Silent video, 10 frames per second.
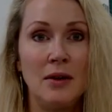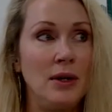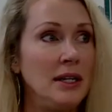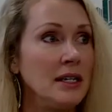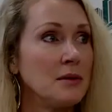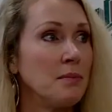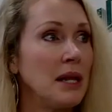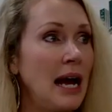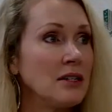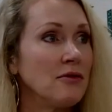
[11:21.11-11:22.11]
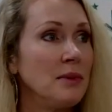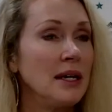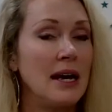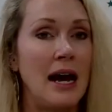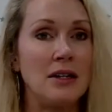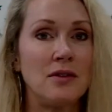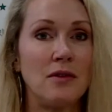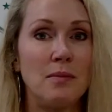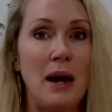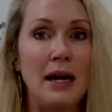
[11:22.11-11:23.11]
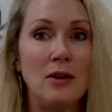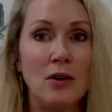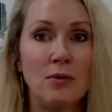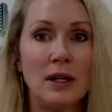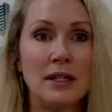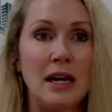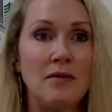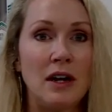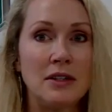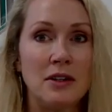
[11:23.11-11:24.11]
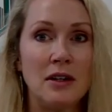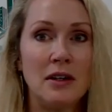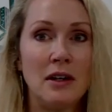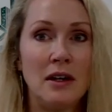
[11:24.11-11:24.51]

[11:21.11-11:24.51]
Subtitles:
What do you think is blasphemy in the house of a buy and hold real estate investor?